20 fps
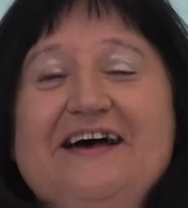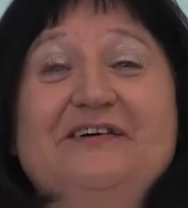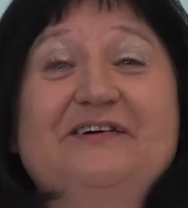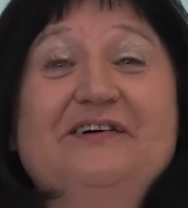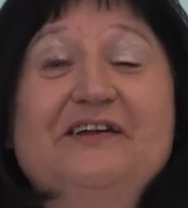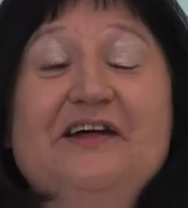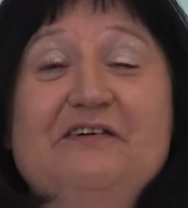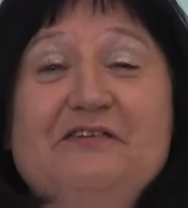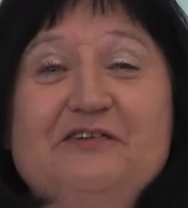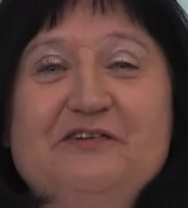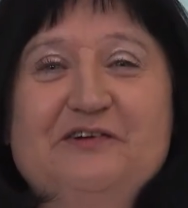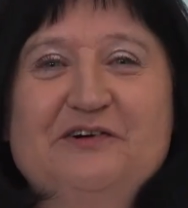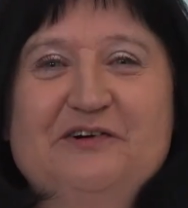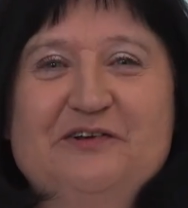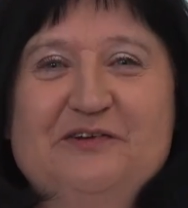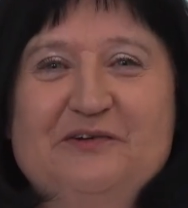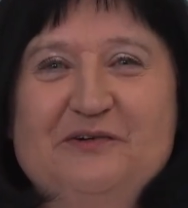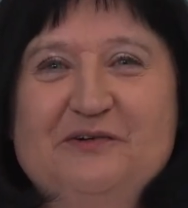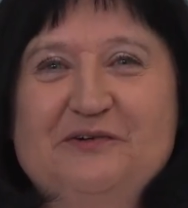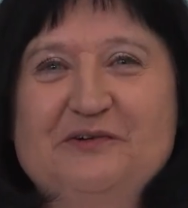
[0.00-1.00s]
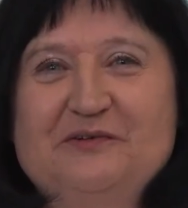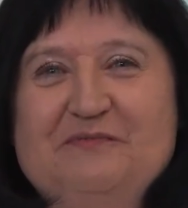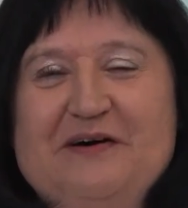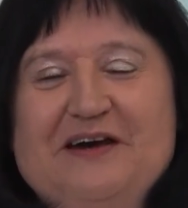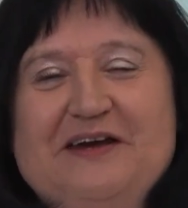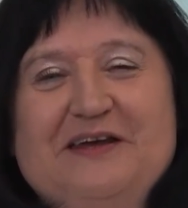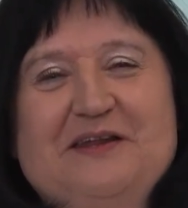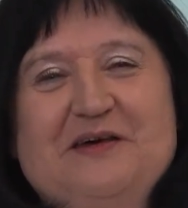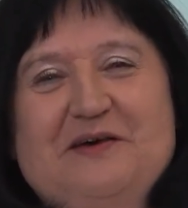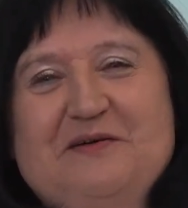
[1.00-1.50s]
Good afternoon,
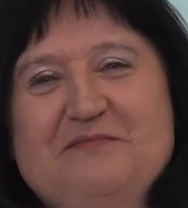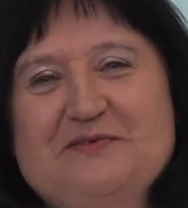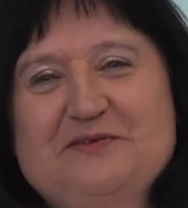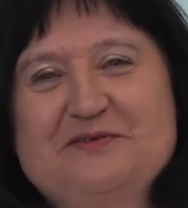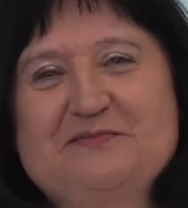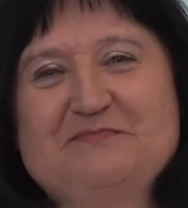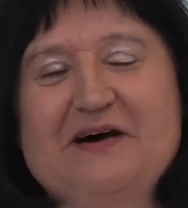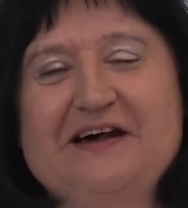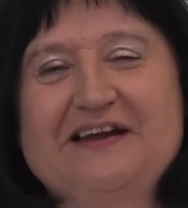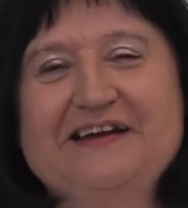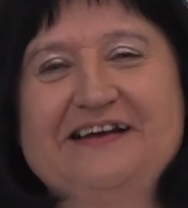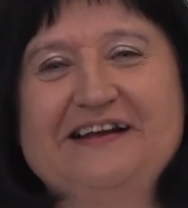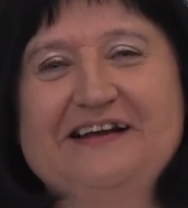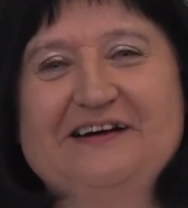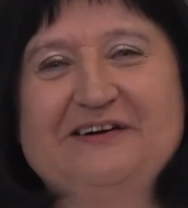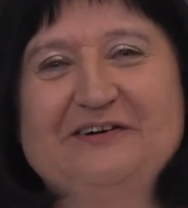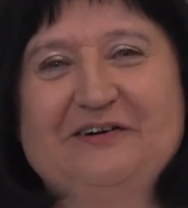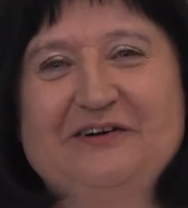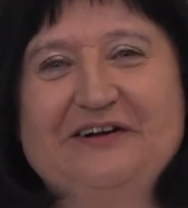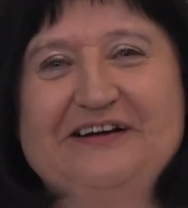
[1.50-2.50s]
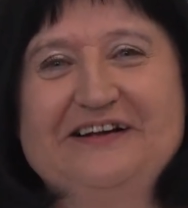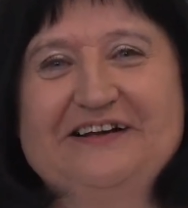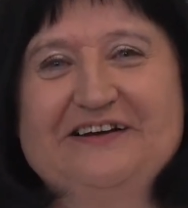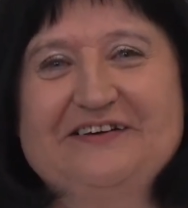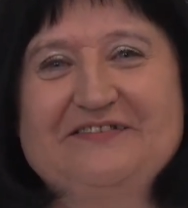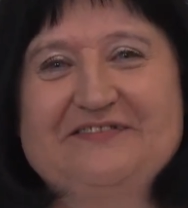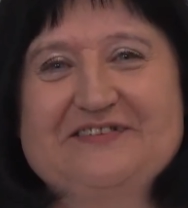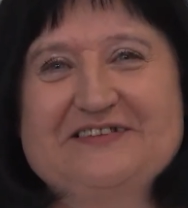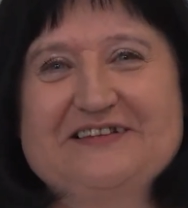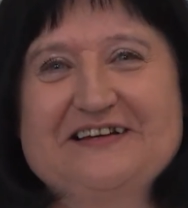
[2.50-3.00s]
my name is Maryla
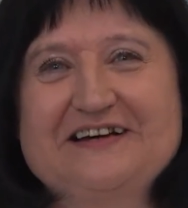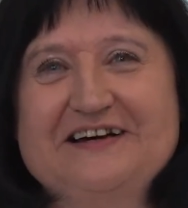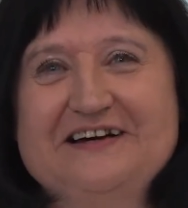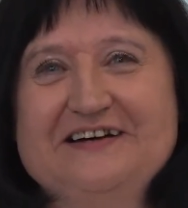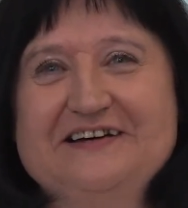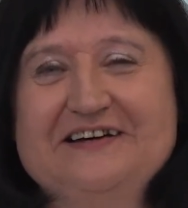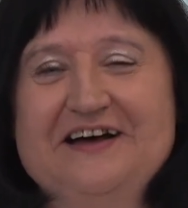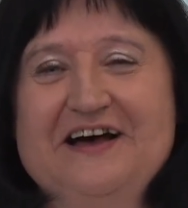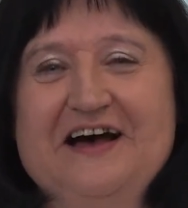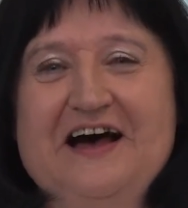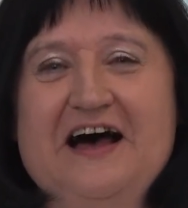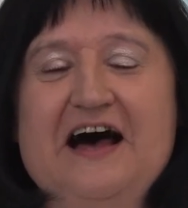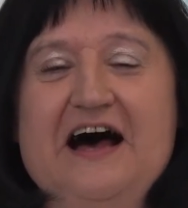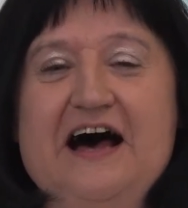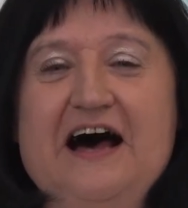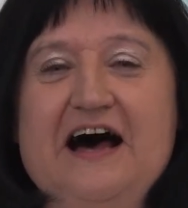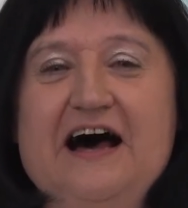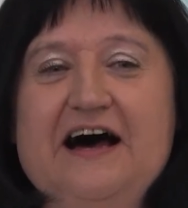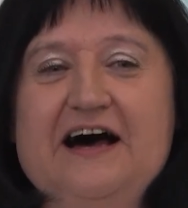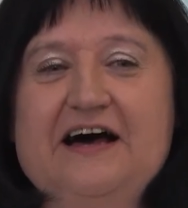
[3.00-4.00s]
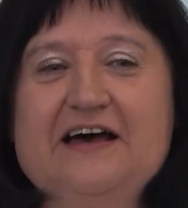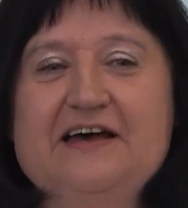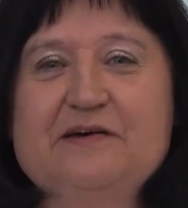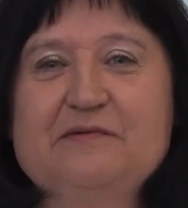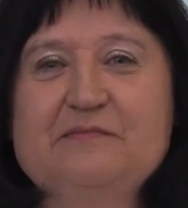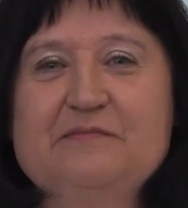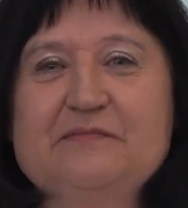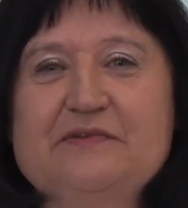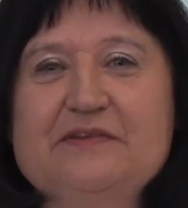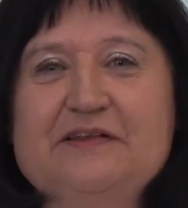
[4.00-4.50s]
Koralewska. I
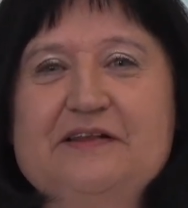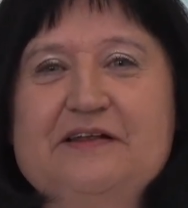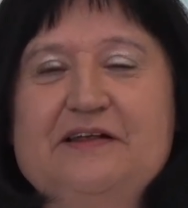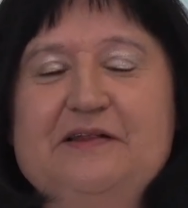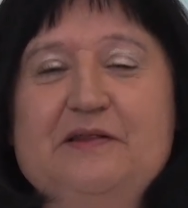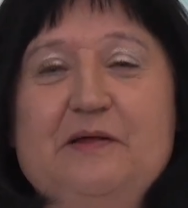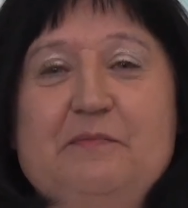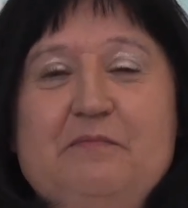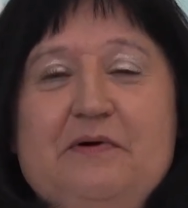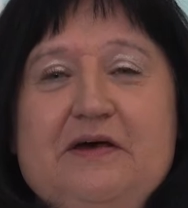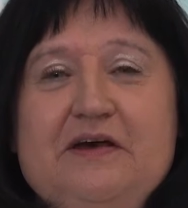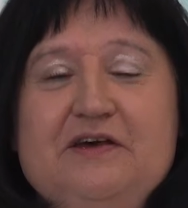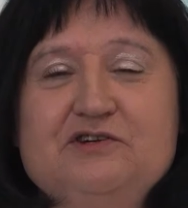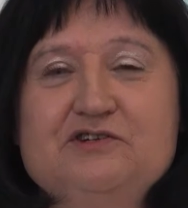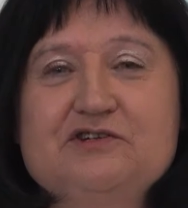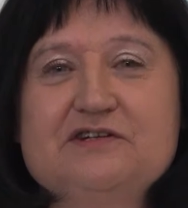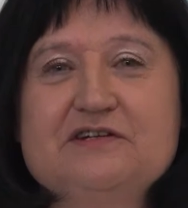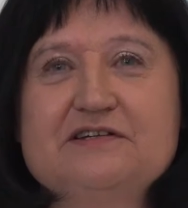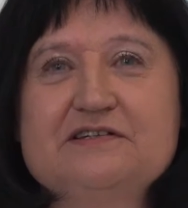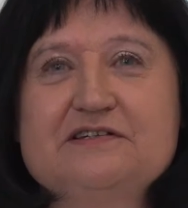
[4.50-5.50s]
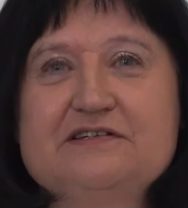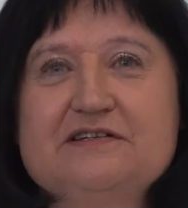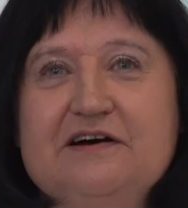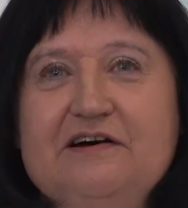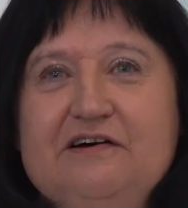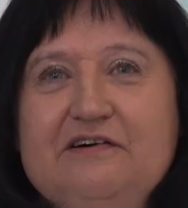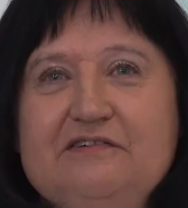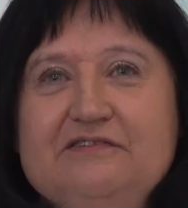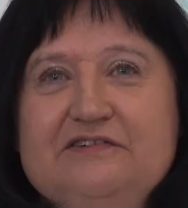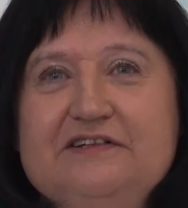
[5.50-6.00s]
am the patient
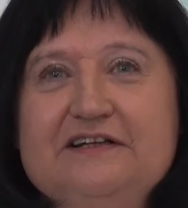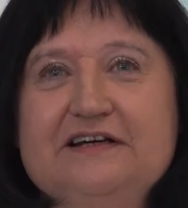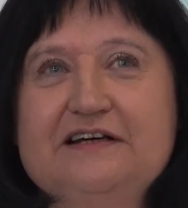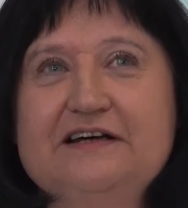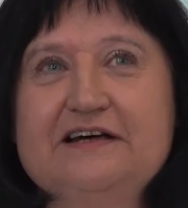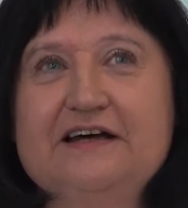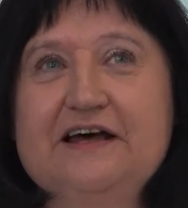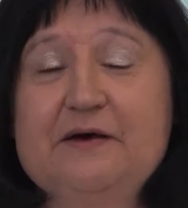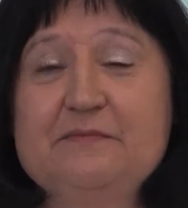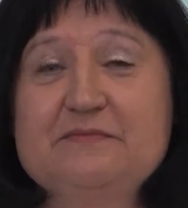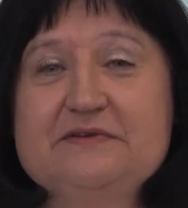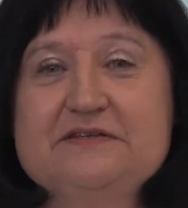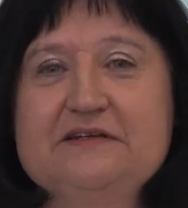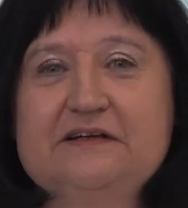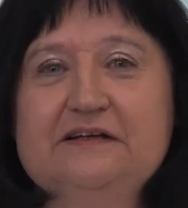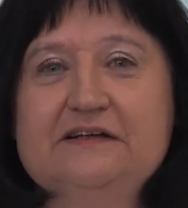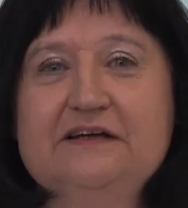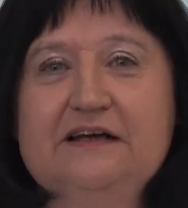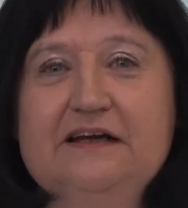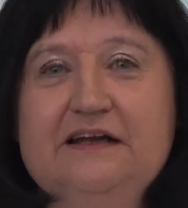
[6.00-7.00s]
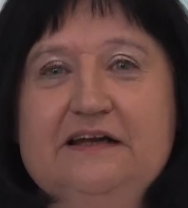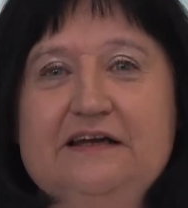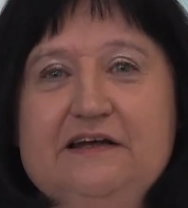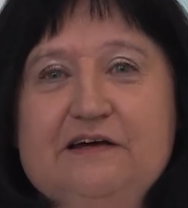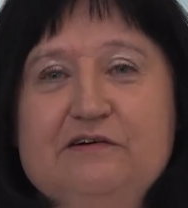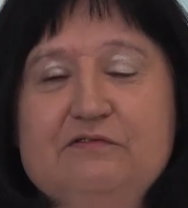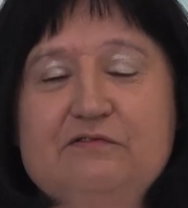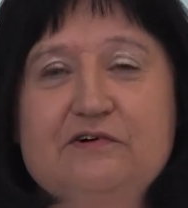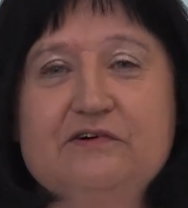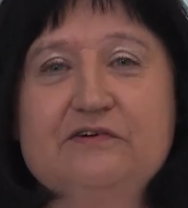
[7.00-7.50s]
of the EmCell
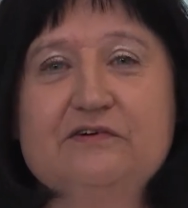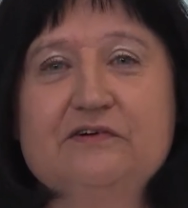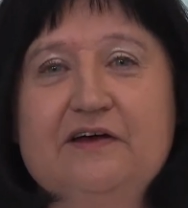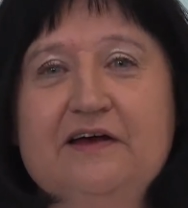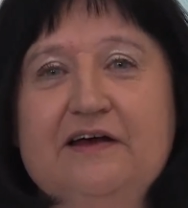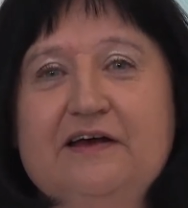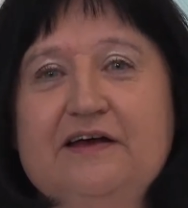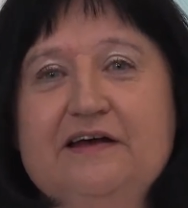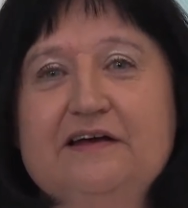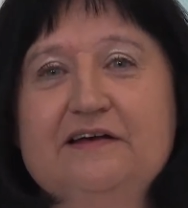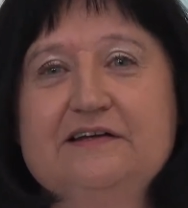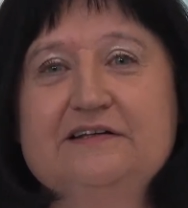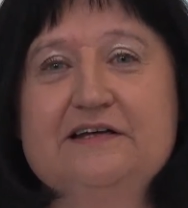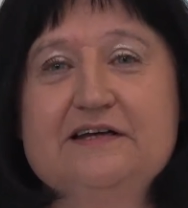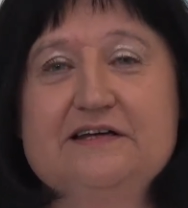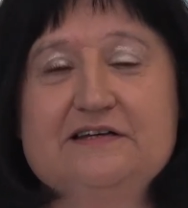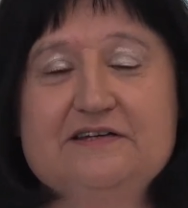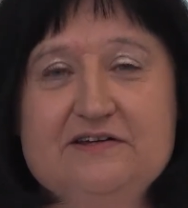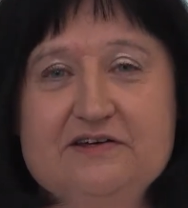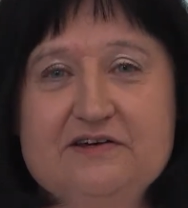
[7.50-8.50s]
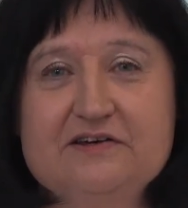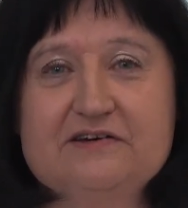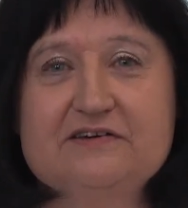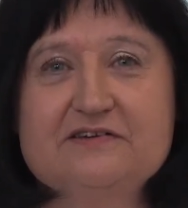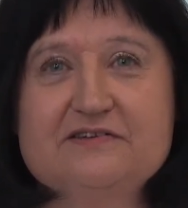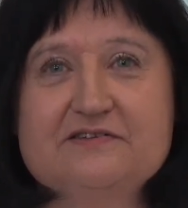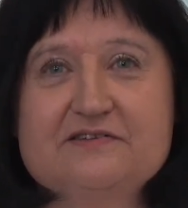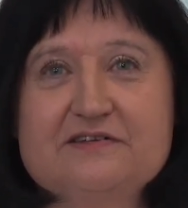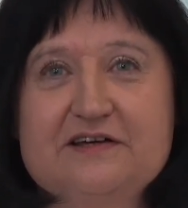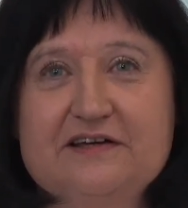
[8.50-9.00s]
clinic for 10
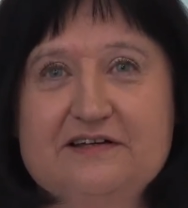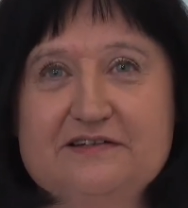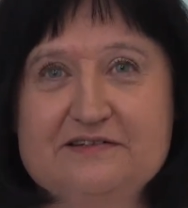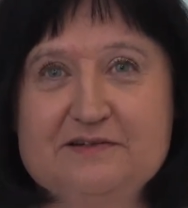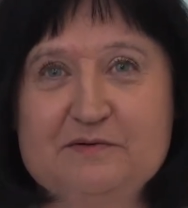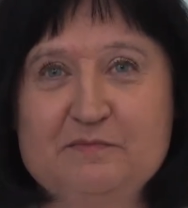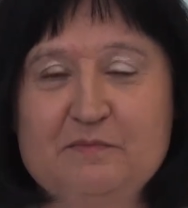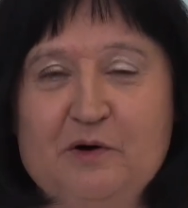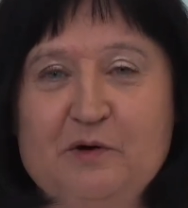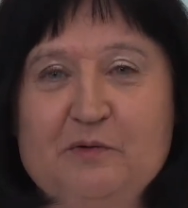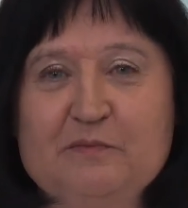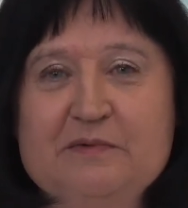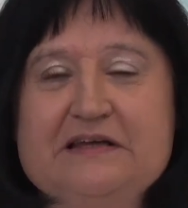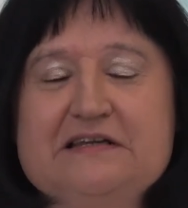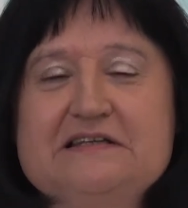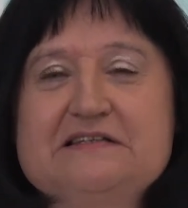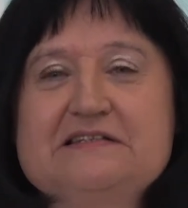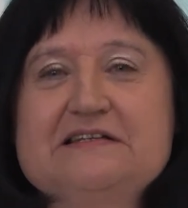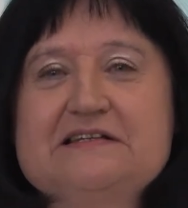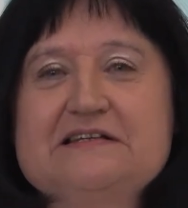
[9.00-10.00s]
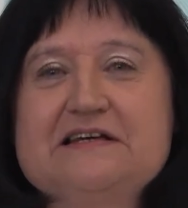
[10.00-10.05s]
years at the moment.